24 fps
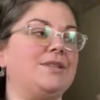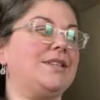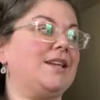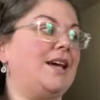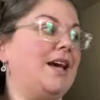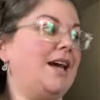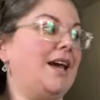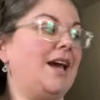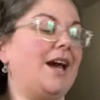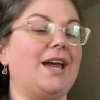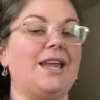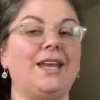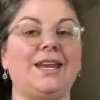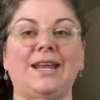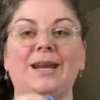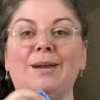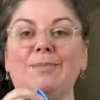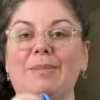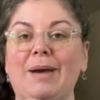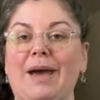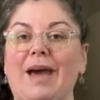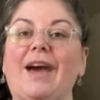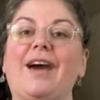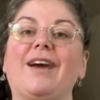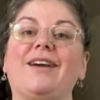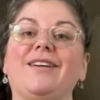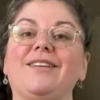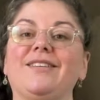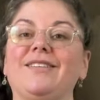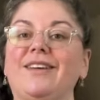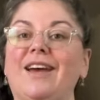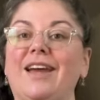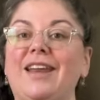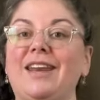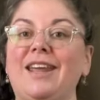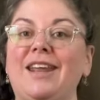like, I need a bag.
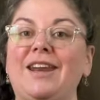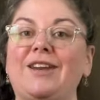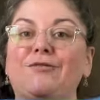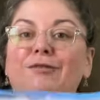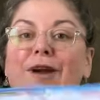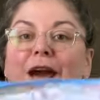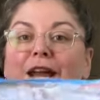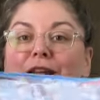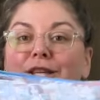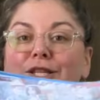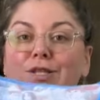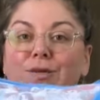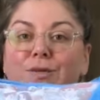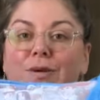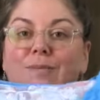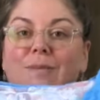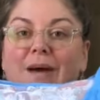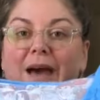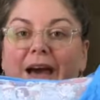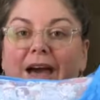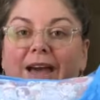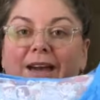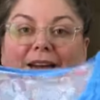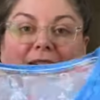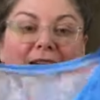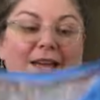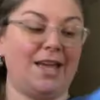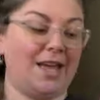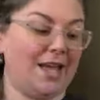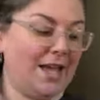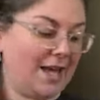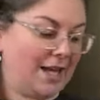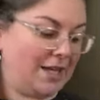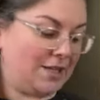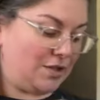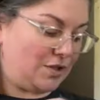I need a Ratatouille bag.
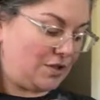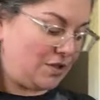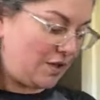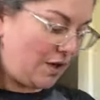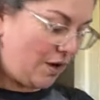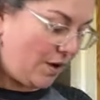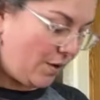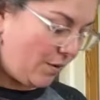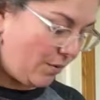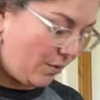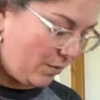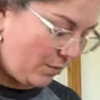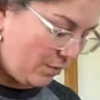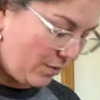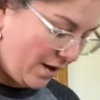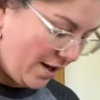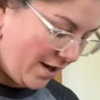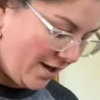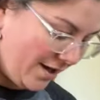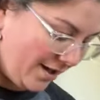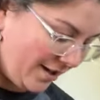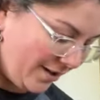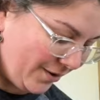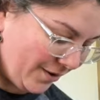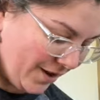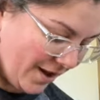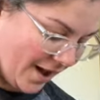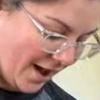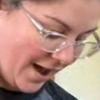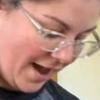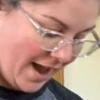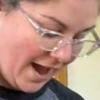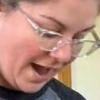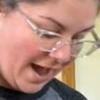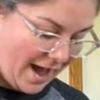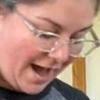And so
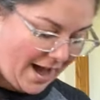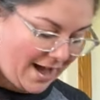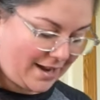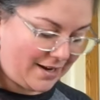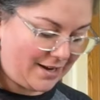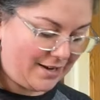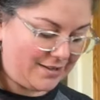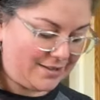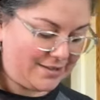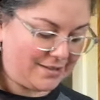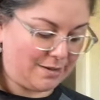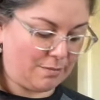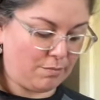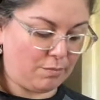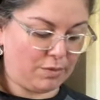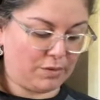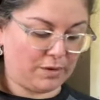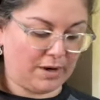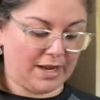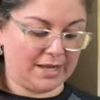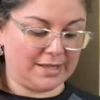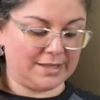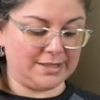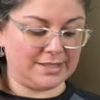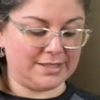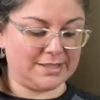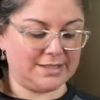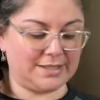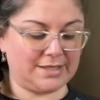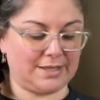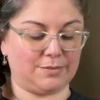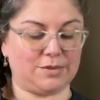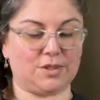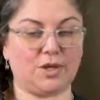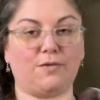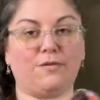I had some prints,
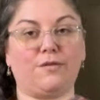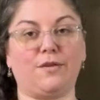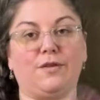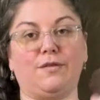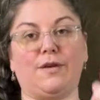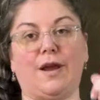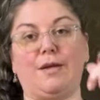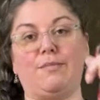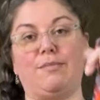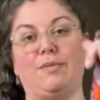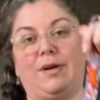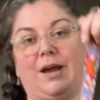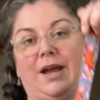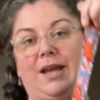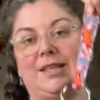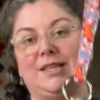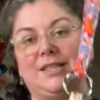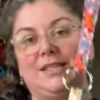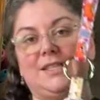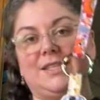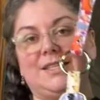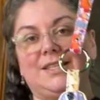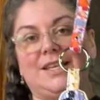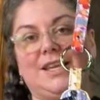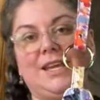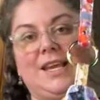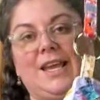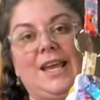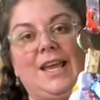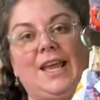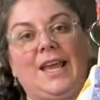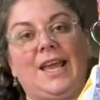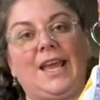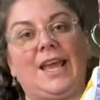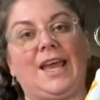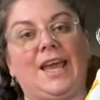some Sophie Ray prints.
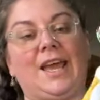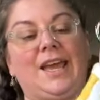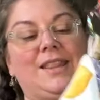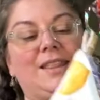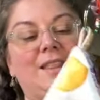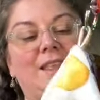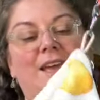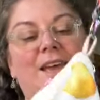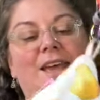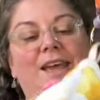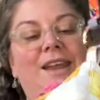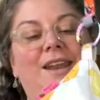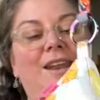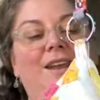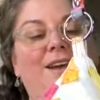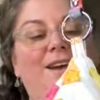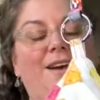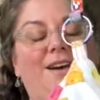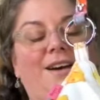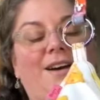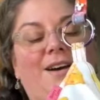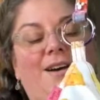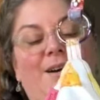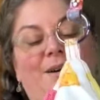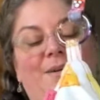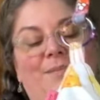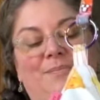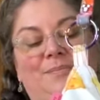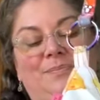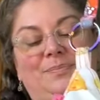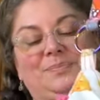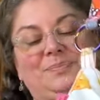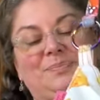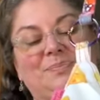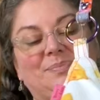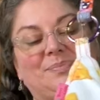And then, um,